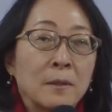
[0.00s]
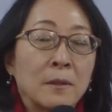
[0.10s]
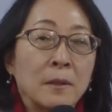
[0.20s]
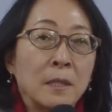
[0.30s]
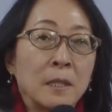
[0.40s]

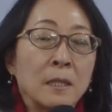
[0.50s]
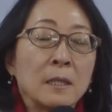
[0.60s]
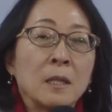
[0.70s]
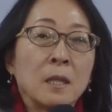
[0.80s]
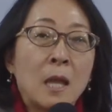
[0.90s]
The
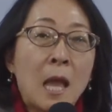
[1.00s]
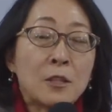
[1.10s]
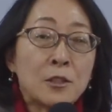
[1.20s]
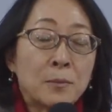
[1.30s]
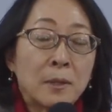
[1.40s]

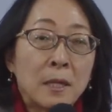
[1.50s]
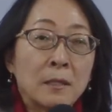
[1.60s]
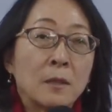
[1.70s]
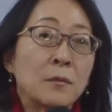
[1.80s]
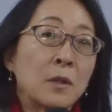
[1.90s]
action plan
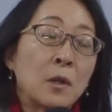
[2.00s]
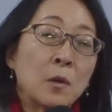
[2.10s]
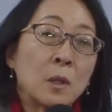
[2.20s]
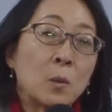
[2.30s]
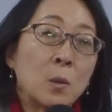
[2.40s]
of the
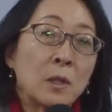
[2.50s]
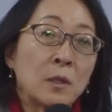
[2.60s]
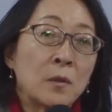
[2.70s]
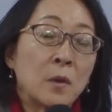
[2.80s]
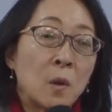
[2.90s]
Early Warning
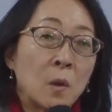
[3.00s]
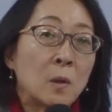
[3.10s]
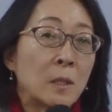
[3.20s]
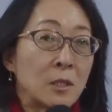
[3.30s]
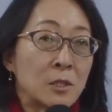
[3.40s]
for All
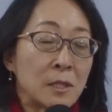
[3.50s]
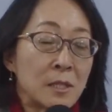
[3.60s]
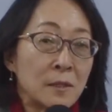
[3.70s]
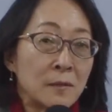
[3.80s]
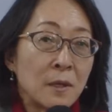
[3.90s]

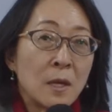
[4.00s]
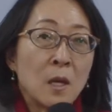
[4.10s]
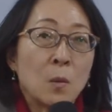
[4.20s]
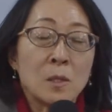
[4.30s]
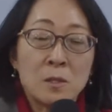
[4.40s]
initiative
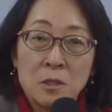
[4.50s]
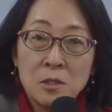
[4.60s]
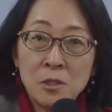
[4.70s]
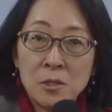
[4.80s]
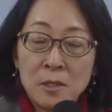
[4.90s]
was
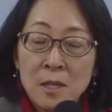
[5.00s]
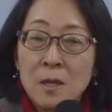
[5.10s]
launched.